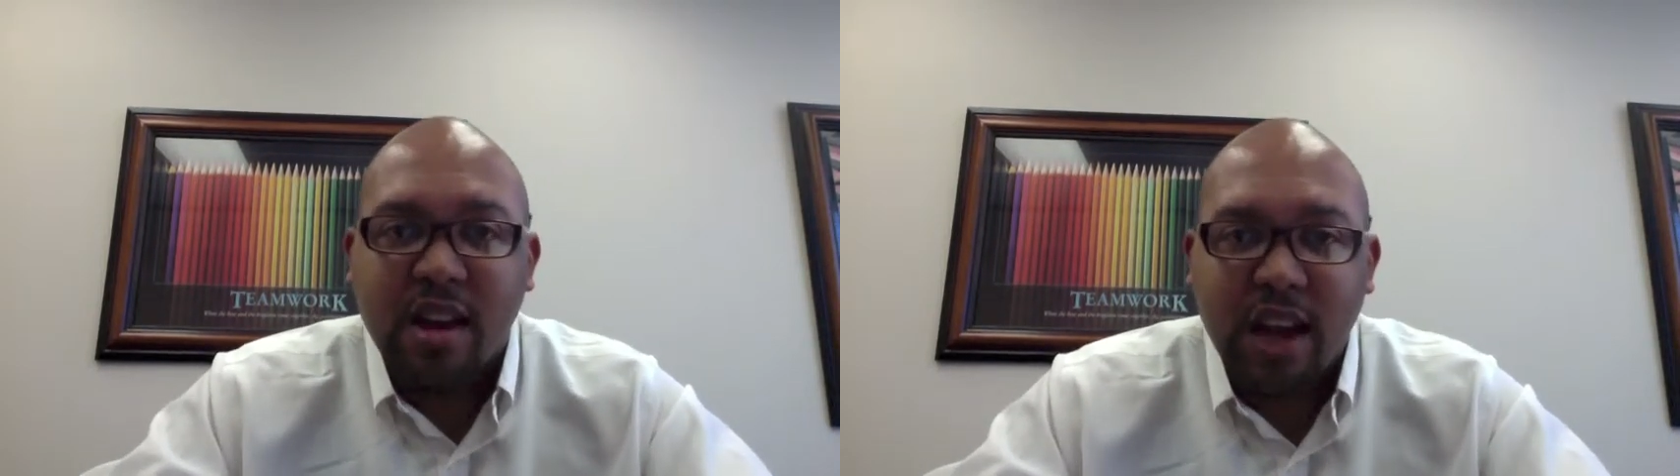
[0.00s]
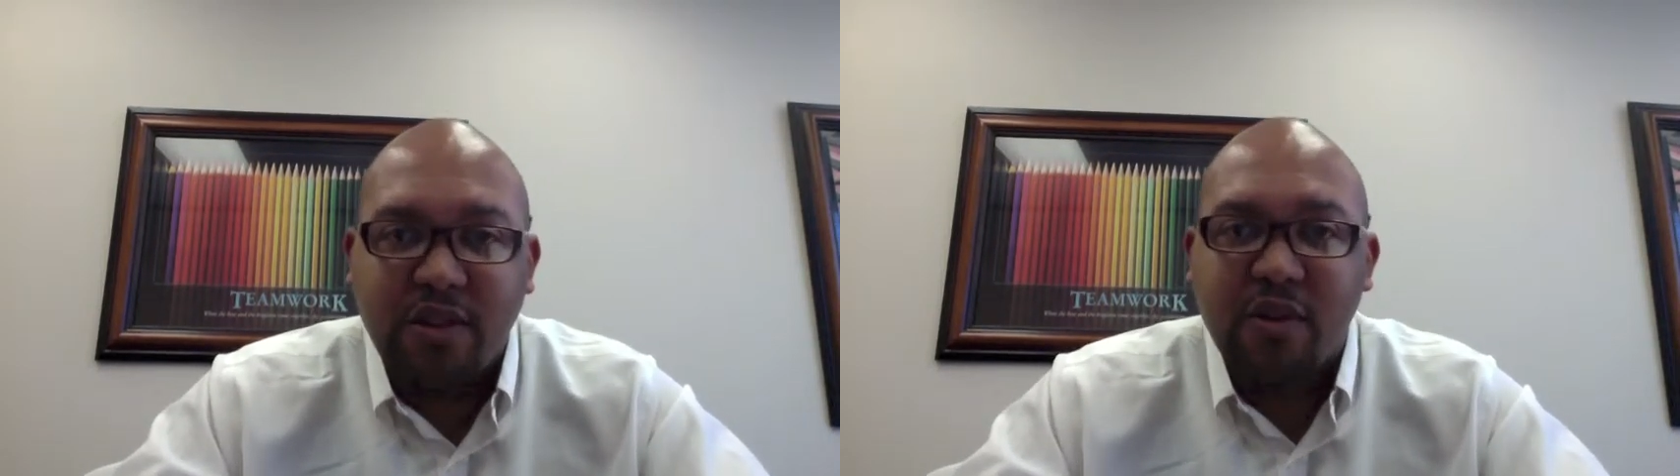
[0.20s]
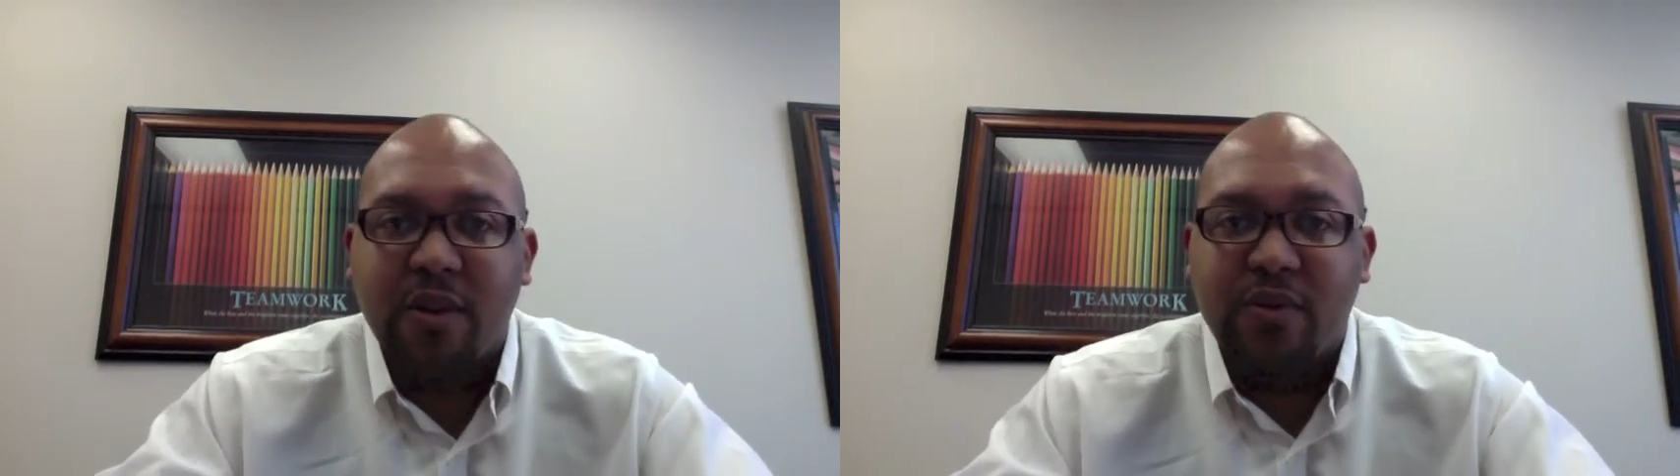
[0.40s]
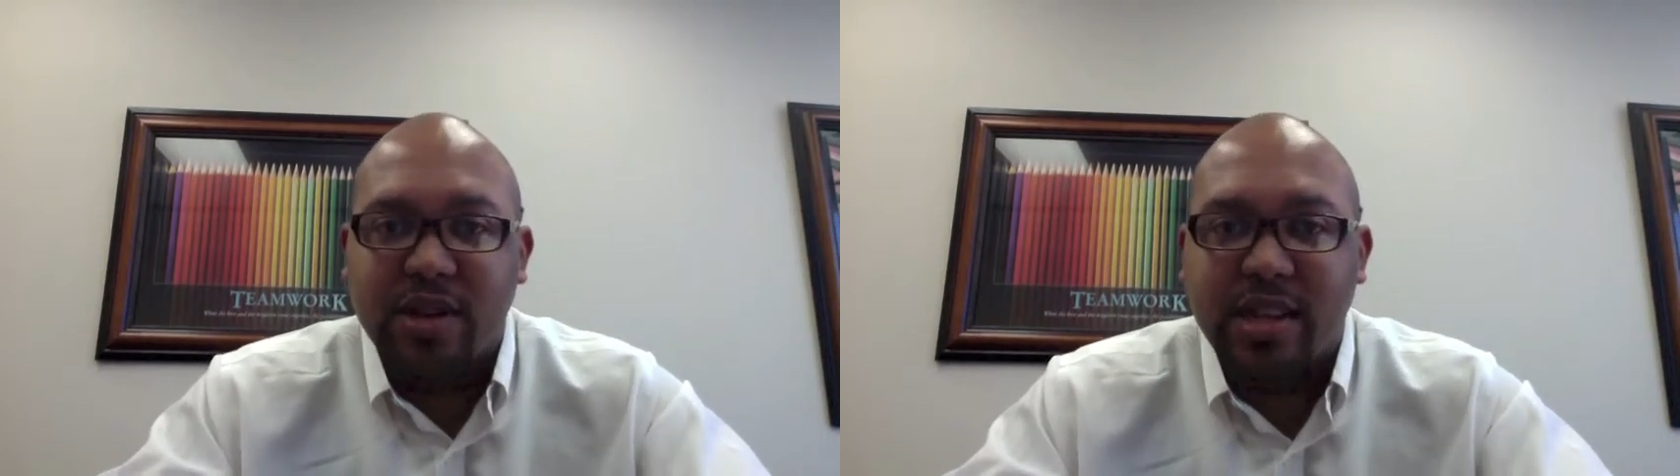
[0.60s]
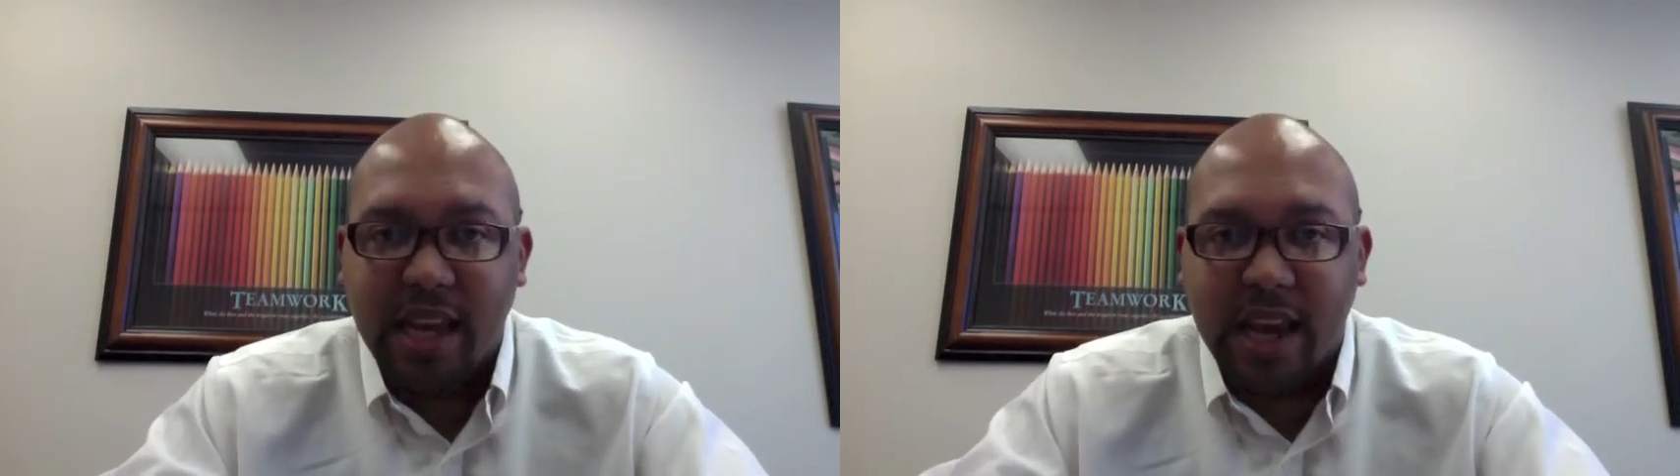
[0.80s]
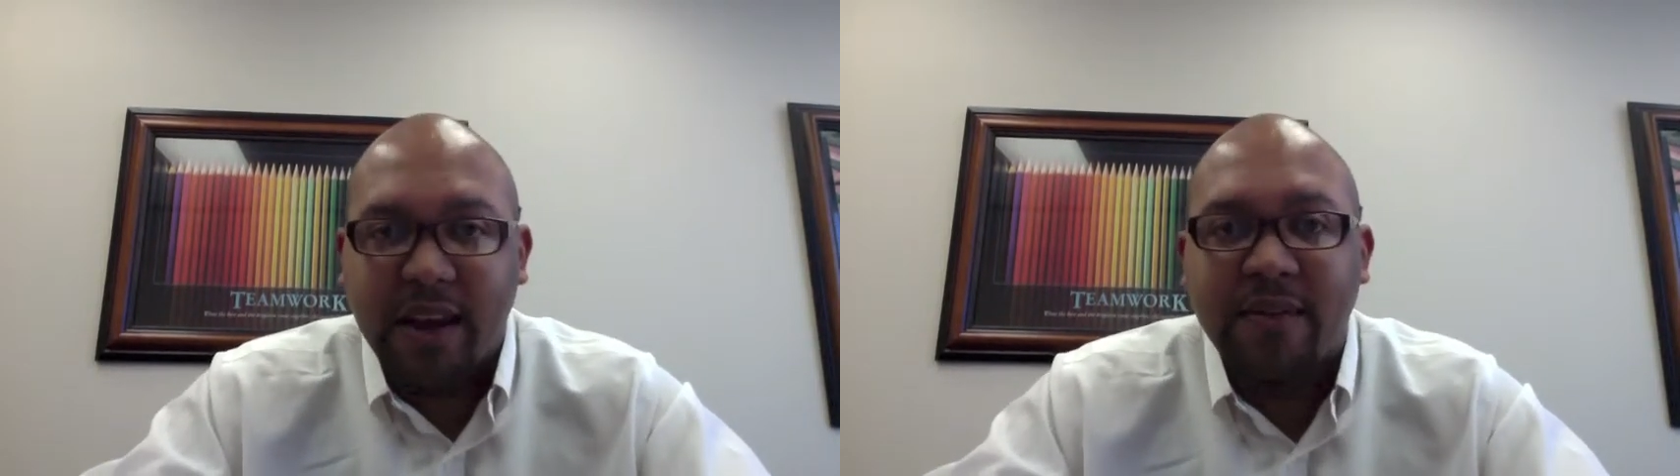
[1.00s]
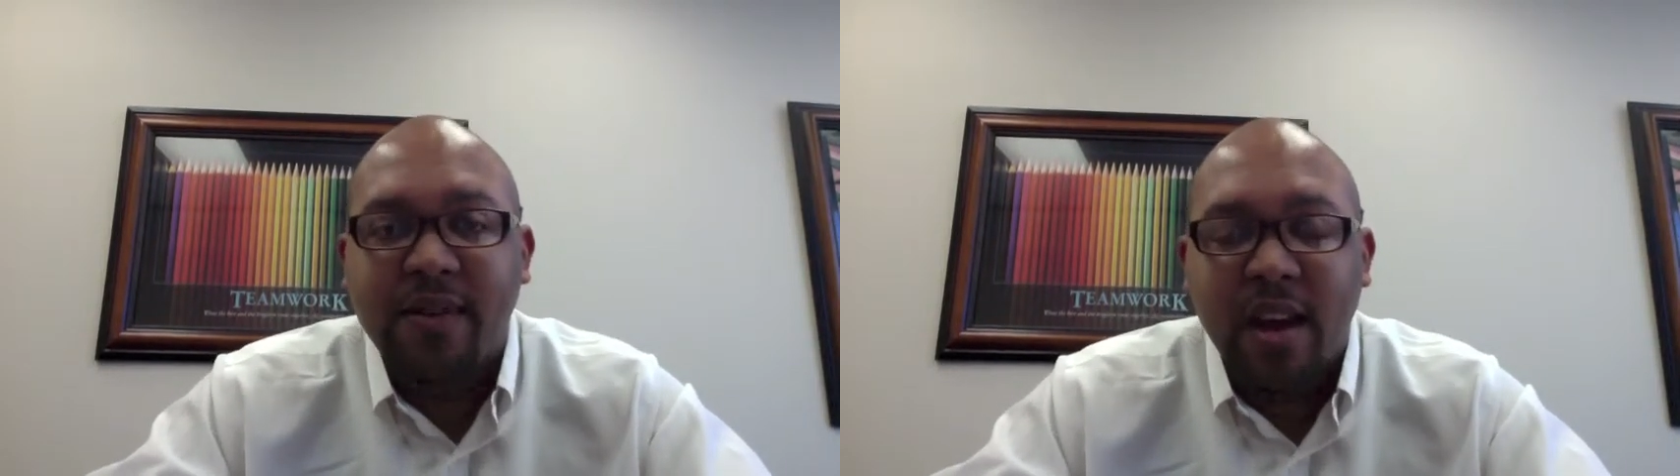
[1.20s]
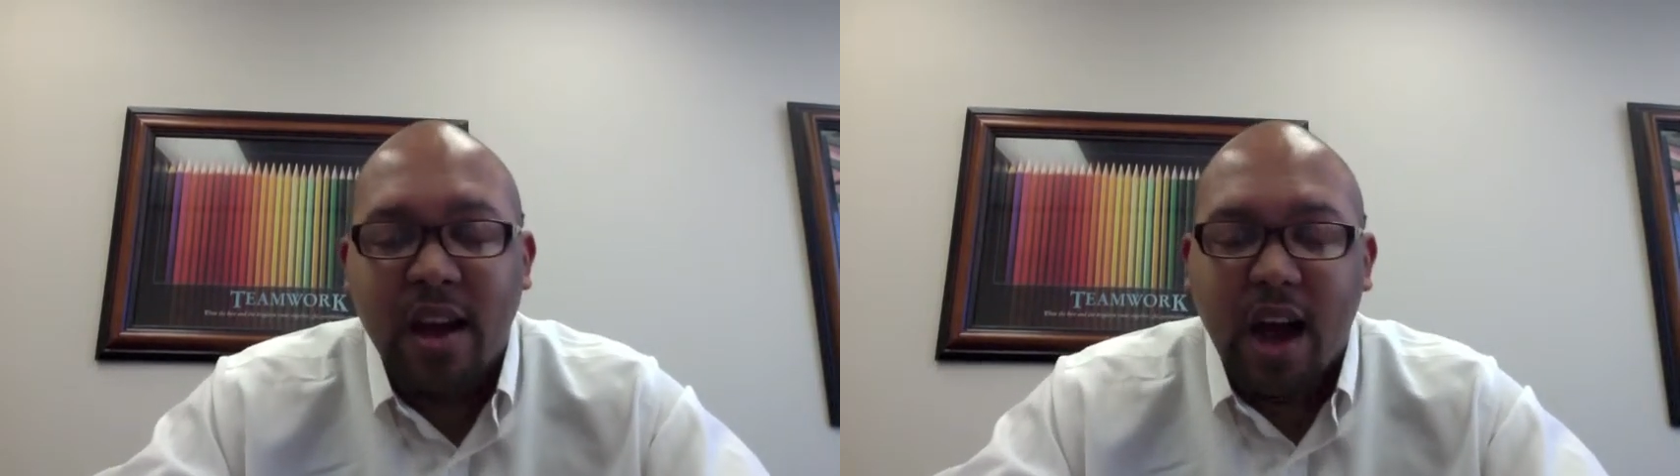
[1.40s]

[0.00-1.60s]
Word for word: that you have received